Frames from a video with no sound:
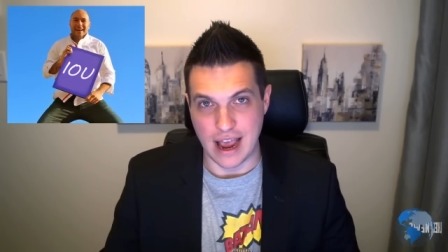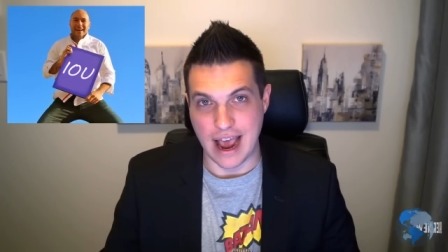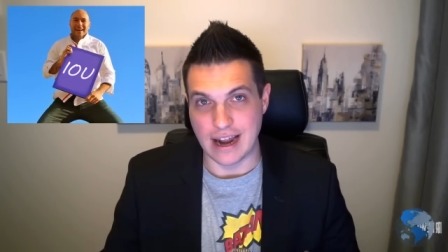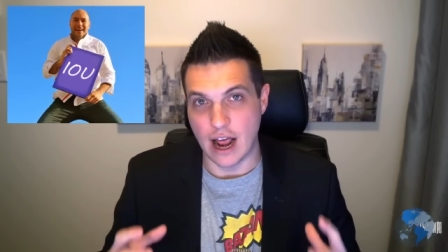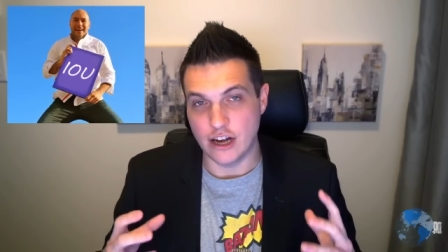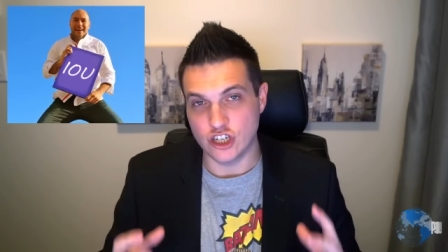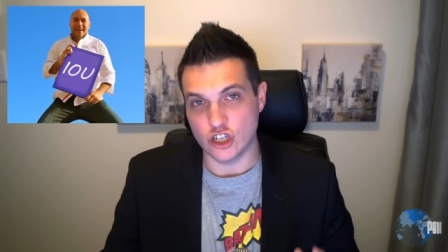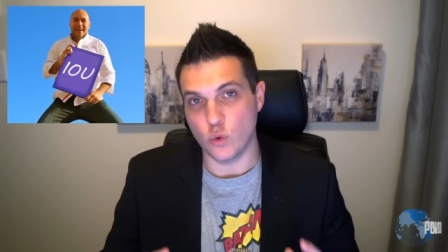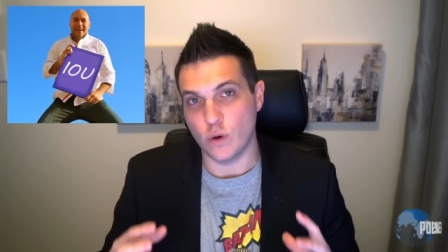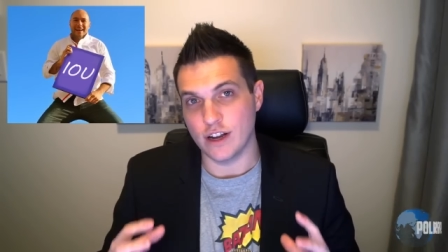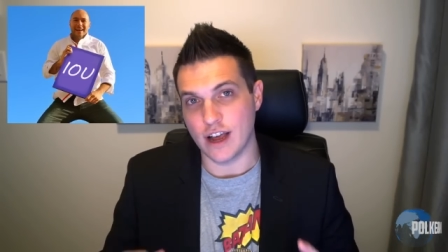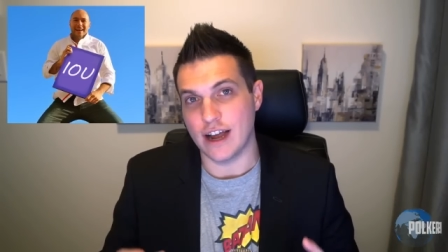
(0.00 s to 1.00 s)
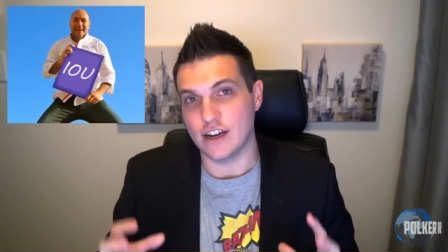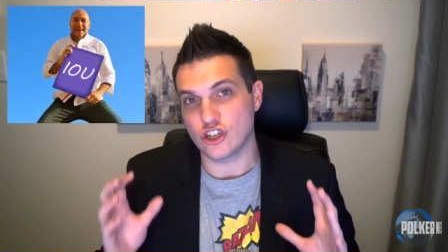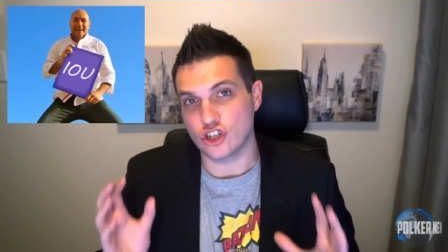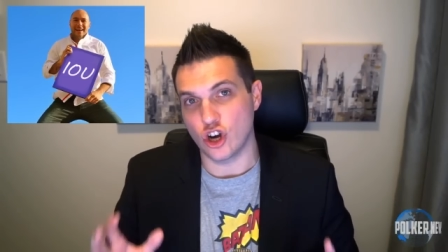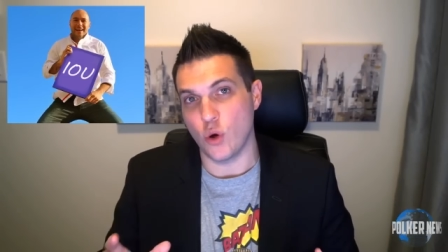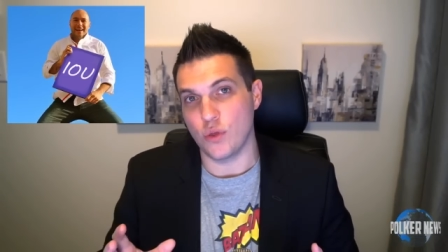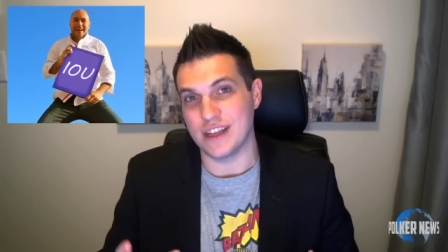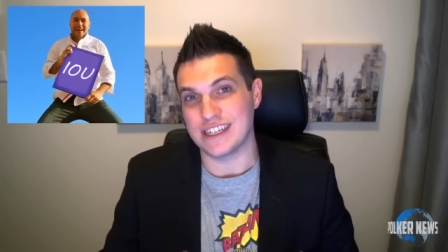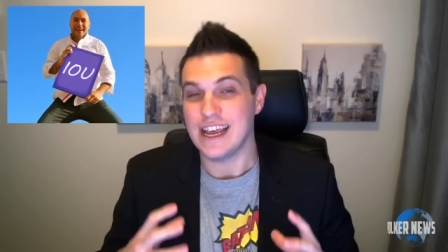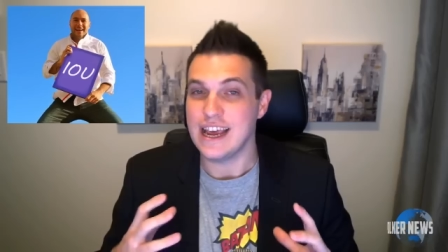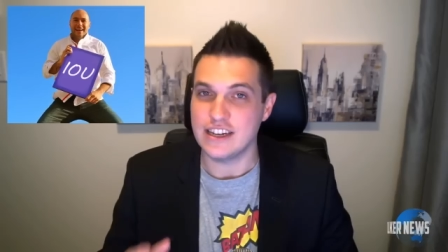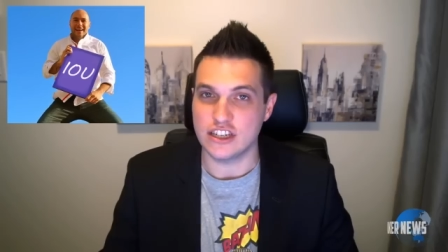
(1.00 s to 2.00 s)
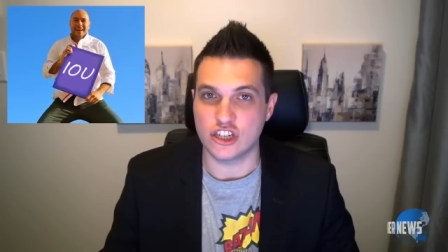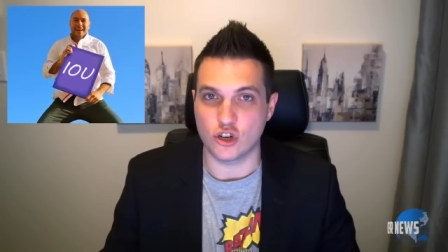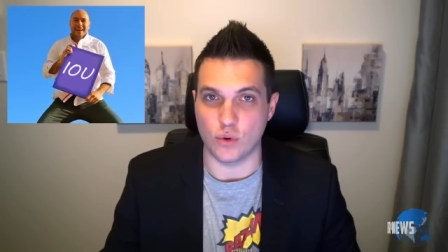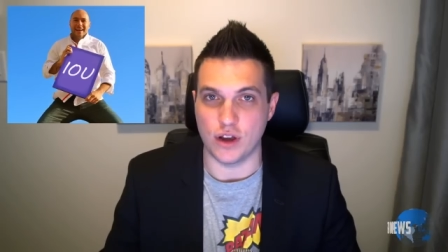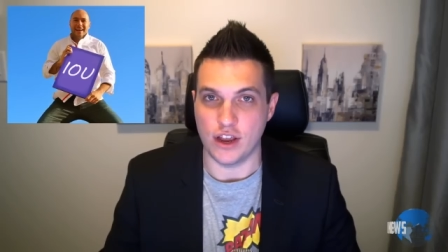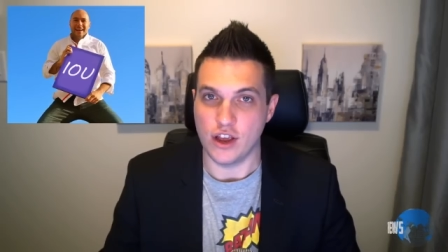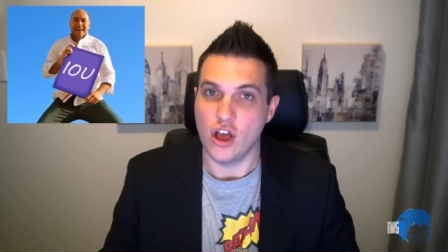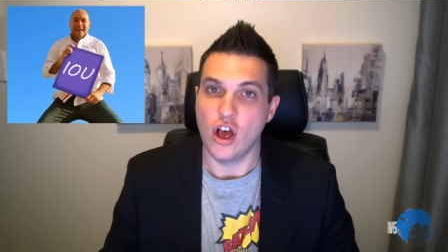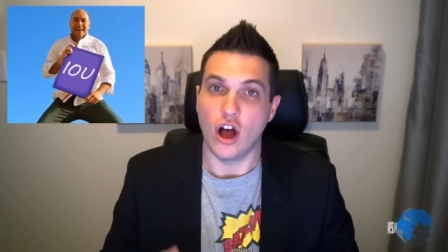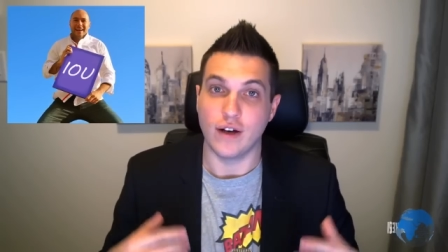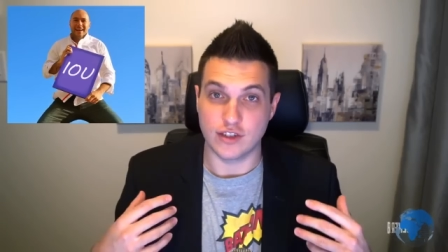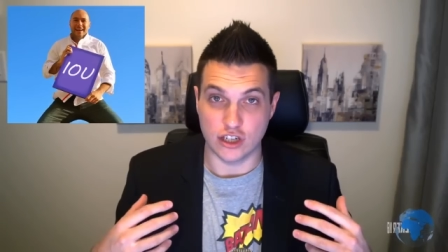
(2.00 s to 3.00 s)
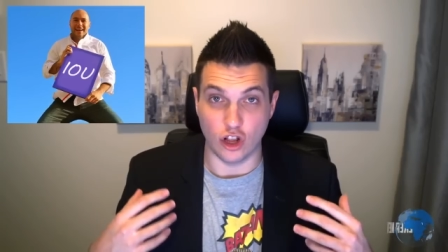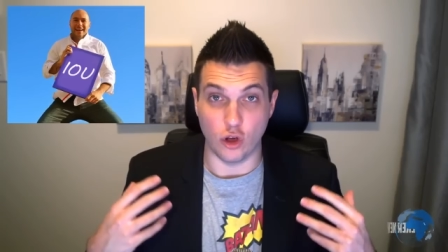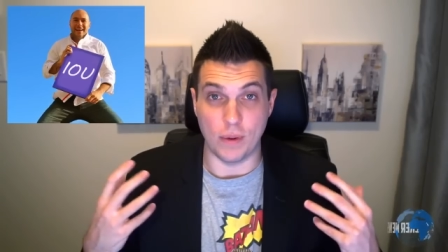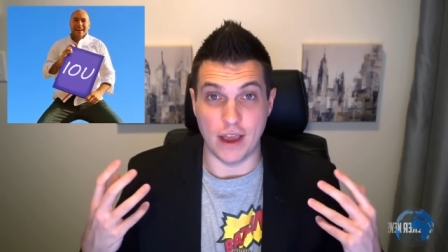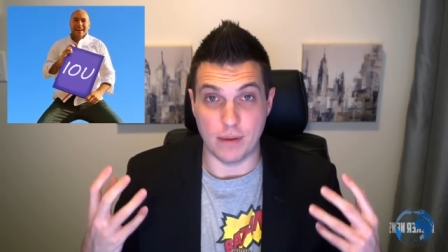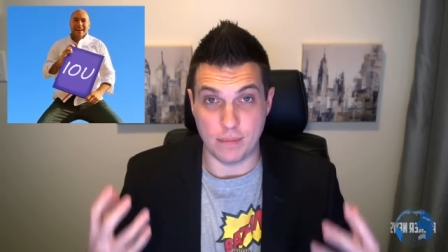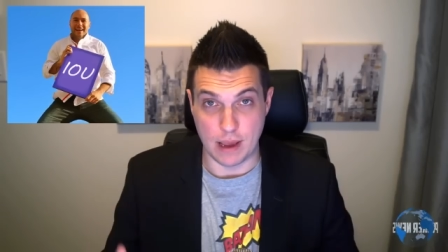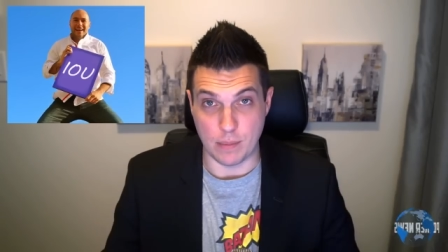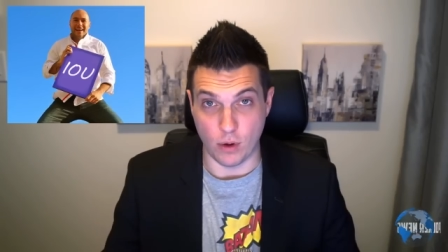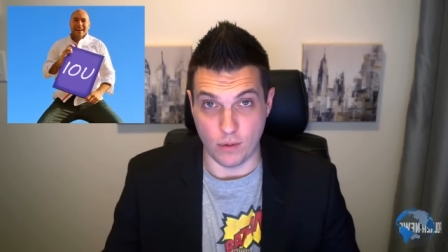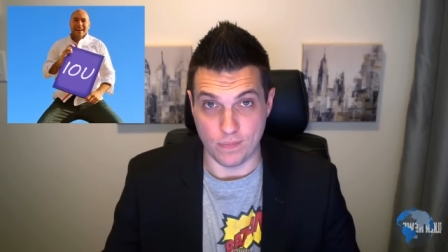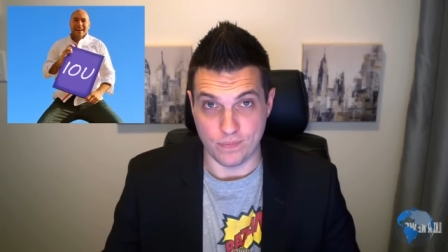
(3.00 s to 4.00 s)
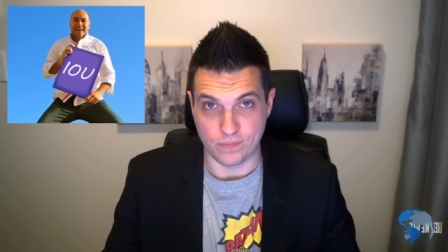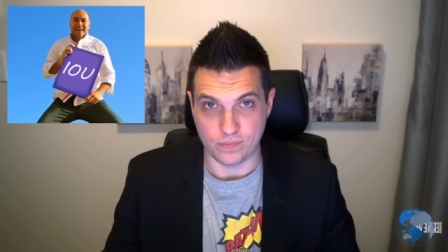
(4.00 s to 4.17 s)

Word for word: and I just want to kind of show this history of slow paying people.